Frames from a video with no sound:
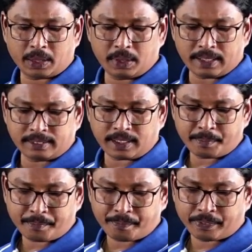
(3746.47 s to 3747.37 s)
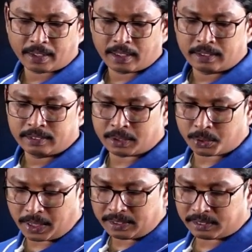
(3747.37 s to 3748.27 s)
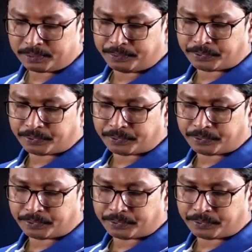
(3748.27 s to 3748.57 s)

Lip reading: give the answer, the students.